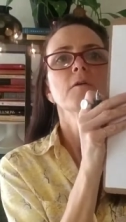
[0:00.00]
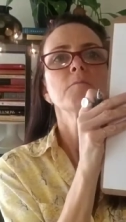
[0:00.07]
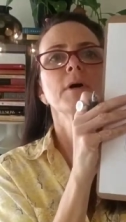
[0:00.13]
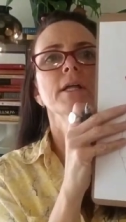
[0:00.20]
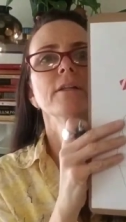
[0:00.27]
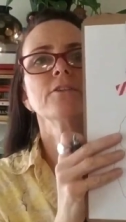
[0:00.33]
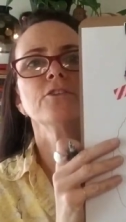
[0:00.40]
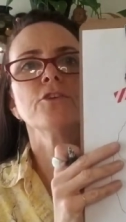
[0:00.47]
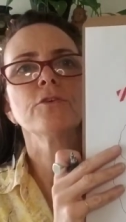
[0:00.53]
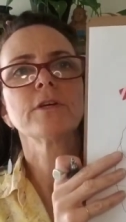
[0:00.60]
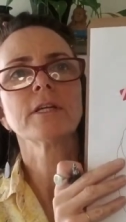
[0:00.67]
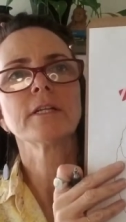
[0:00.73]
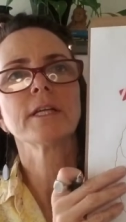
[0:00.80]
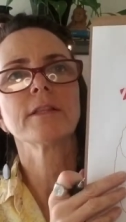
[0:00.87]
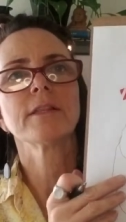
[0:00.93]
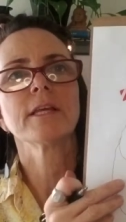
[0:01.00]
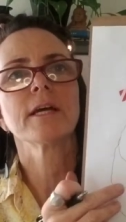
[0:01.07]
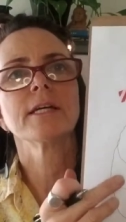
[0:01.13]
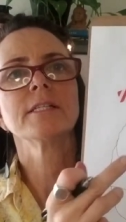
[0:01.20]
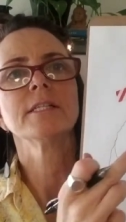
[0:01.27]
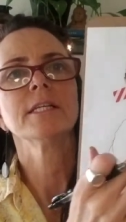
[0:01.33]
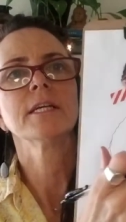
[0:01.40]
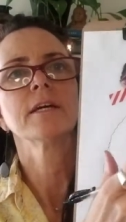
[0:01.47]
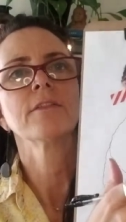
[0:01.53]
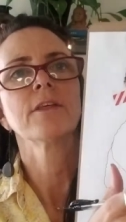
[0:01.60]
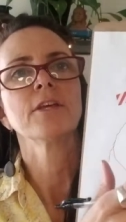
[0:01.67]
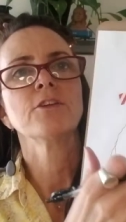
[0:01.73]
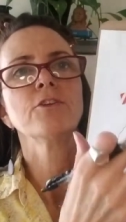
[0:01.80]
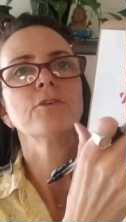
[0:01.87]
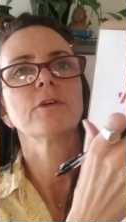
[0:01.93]
But you can get the idea
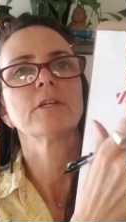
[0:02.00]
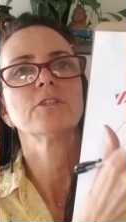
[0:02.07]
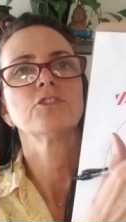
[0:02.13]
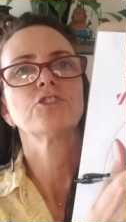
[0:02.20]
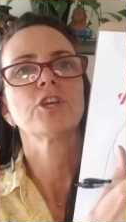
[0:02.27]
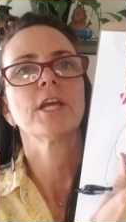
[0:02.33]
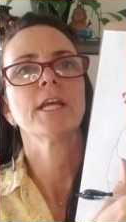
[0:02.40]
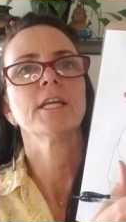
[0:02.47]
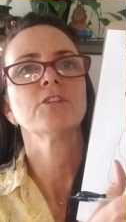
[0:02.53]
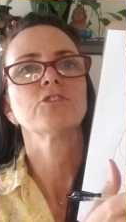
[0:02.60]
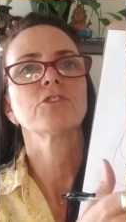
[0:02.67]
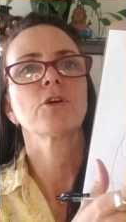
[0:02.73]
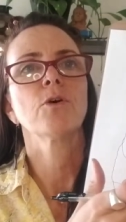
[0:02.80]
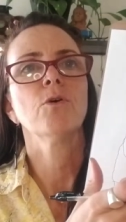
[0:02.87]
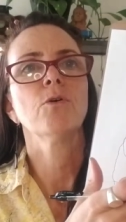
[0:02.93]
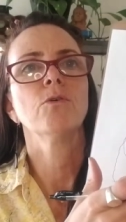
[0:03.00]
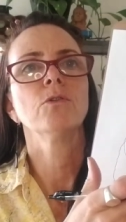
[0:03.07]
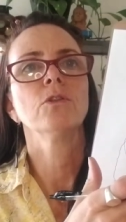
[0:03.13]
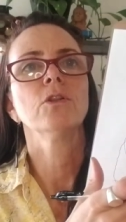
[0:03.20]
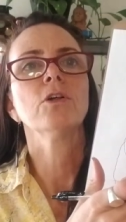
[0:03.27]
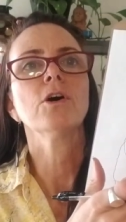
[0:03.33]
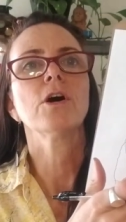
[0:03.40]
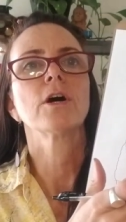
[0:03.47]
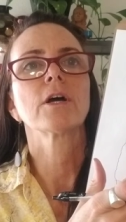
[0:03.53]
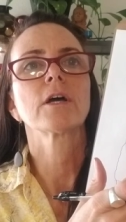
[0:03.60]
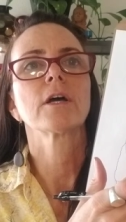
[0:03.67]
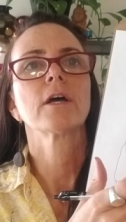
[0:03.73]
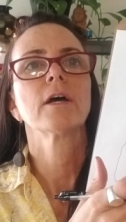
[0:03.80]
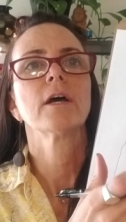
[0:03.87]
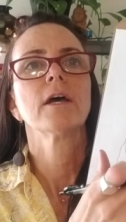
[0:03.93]
that you can change the whole
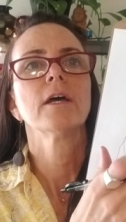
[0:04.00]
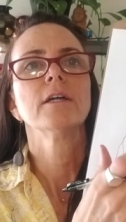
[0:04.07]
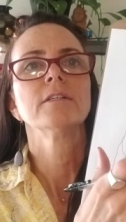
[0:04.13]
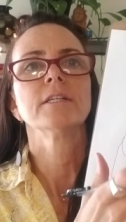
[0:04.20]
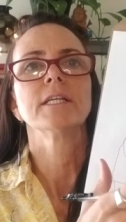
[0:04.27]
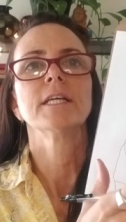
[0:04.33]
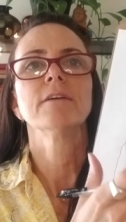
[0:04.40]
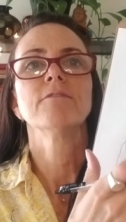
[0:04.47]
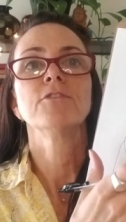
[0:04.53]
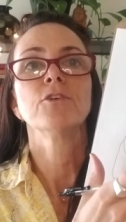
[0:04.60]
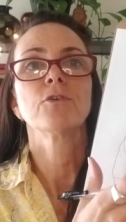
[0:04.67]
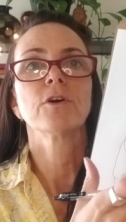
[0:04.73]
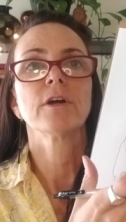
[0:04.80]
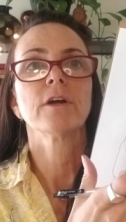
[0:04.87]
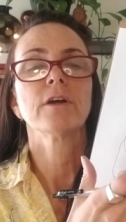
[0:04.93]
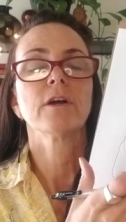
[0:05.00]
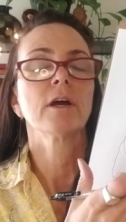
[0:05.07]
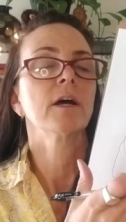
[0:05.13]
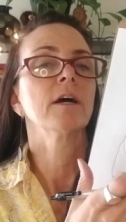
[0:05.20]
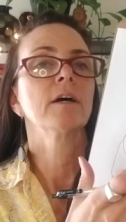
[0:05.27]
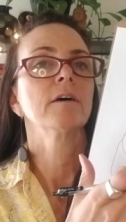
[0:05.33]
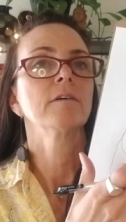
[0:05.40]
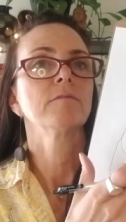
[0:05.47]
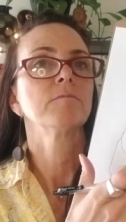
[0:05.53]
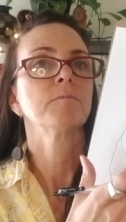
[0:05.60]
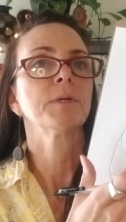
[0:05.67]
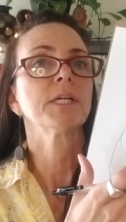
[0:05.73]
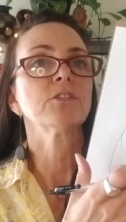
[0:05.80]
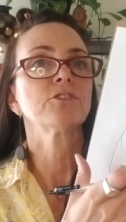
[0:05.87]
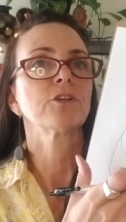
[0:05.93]
look to give your
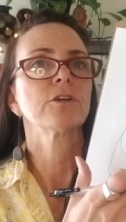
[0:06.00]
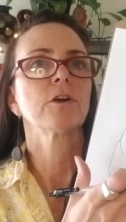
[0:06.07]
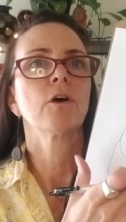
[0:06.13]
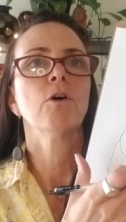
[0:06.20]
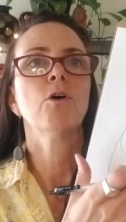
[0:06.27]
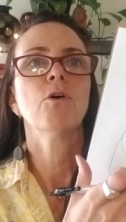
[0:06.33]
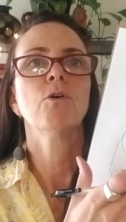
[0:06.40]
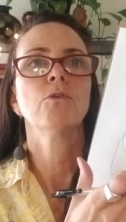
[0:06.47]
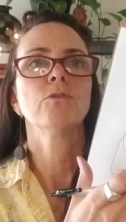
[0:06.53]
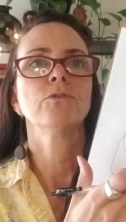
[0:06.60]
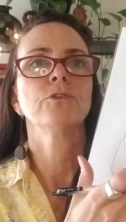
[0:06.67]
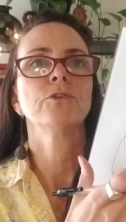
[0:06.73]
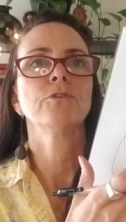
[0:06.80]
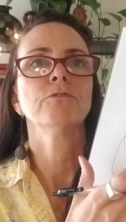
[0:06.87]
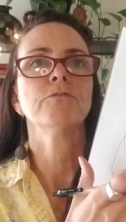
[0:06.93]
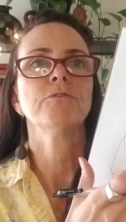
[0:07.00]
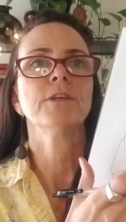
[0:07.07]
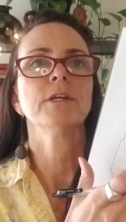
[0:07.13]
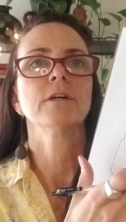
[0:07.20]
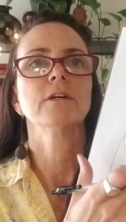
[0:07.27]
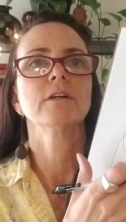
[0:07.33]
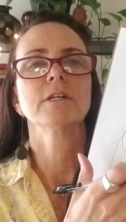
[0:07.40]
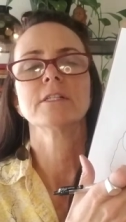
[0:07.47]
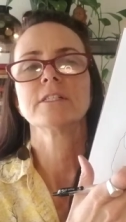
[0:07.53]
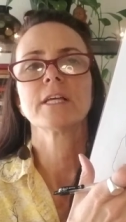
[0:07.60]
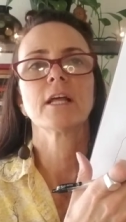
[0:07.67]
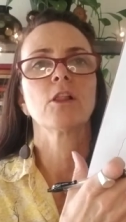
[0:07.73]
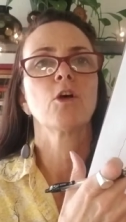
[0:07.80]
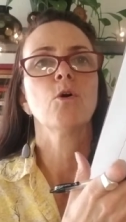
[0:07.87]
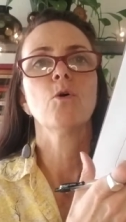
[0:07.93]
picture a whole new feel and
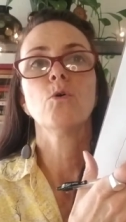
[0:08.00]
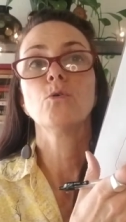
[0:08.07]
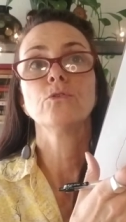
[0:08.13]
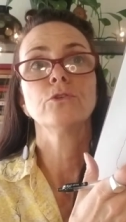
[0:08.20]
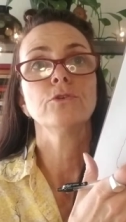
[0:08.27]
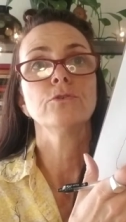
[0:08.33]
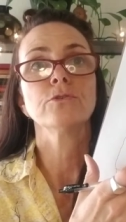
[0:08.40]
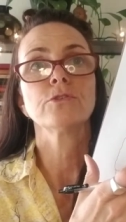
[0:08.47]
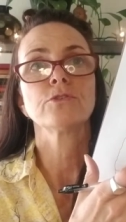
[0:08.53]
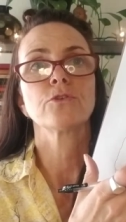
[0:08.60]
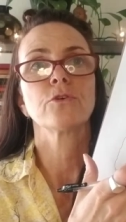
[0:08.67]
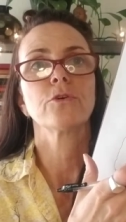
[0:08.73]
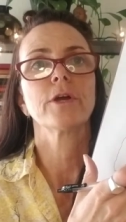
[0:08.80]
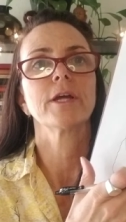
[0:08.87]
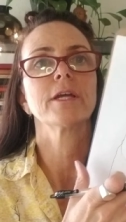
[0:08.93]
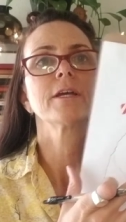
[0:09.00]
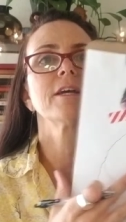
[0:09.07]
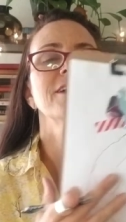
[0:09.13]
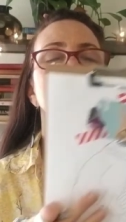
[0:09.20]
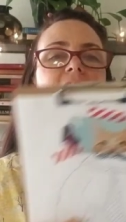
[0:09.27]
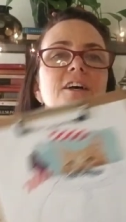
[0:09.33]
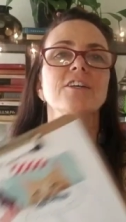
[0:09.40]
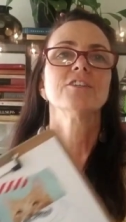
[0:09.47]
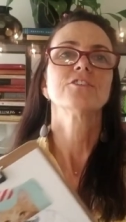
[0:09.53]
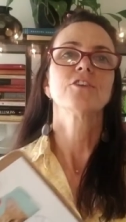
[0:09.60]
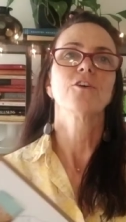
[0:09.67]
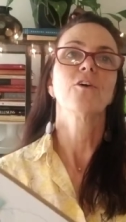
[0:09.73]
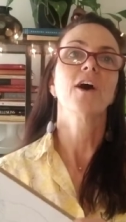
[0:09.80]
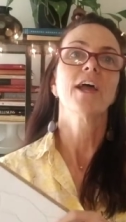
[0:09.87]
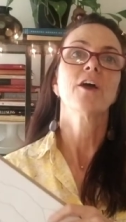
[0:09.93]
tell a whole new story.
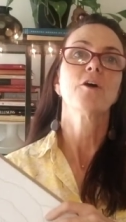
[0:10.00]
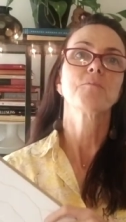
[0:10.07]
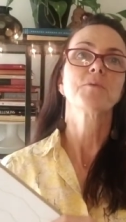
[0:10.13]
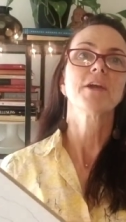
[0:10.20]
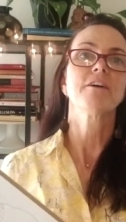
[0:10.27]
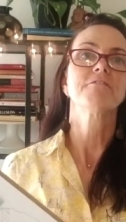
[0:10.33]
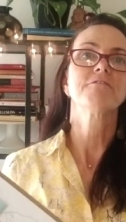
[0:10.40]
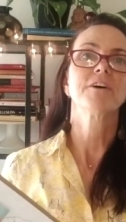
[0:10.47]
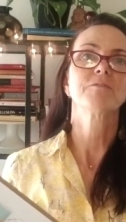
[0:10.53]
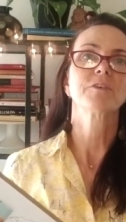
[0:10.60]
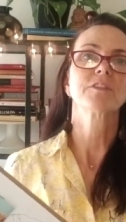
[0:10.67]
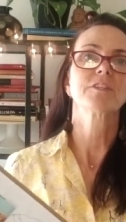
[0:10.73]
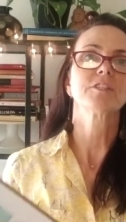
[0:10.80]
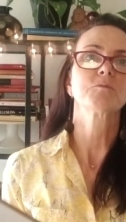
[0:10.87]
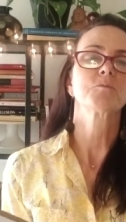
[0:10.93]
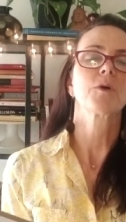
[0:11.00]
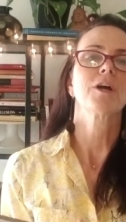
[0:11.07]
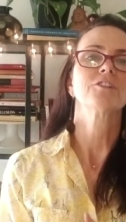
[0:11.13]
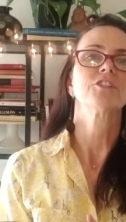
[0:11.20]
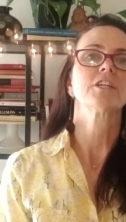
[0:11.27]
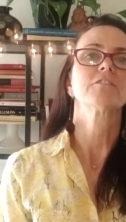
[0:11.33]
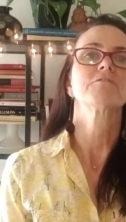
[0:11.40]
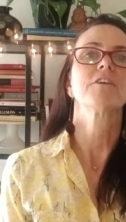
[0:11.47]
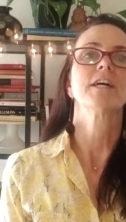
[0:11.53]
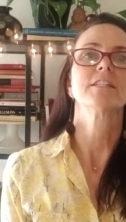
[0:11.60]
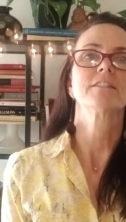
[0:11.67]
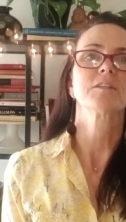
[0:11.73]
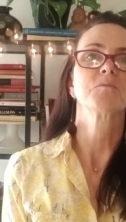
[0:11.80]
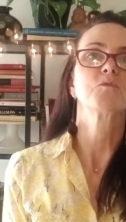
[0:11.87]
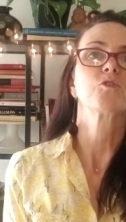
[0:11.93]
So I hope you have fun with this project.
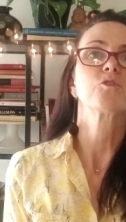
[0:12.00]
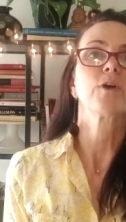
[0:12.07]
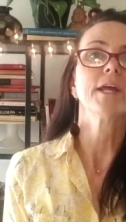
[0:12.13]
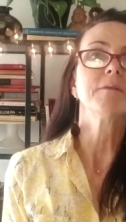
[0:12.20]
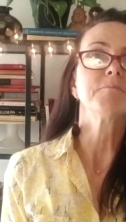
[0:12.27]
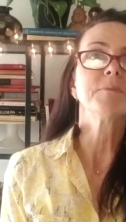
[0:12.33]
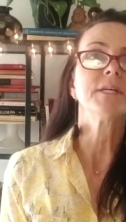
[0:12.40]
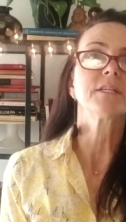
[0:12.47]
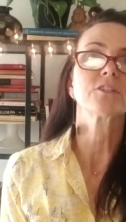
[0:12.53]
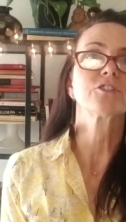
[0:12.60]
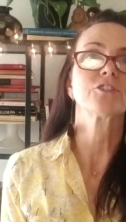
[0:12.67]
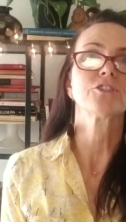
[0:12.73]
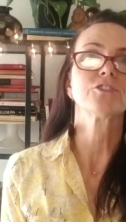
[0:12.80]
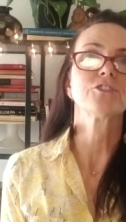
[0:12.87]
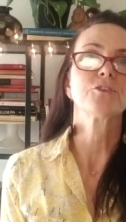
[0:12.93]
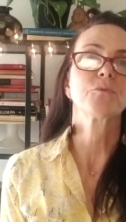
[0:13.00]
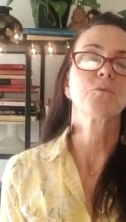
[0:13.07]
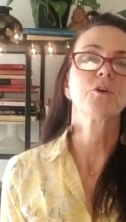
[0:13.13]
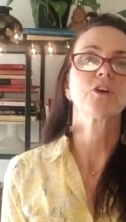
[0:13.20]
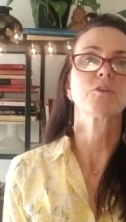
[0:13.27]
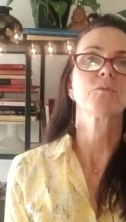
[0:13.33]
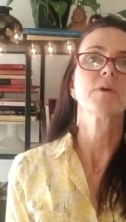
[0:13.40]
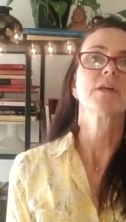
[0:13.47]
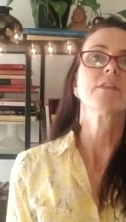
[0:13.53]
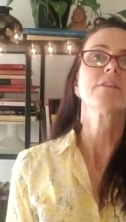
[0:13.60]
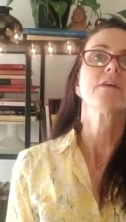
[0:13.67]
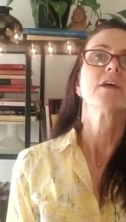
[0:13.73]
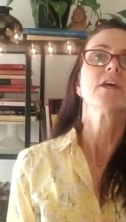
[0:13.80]
Find some great pictures to work with.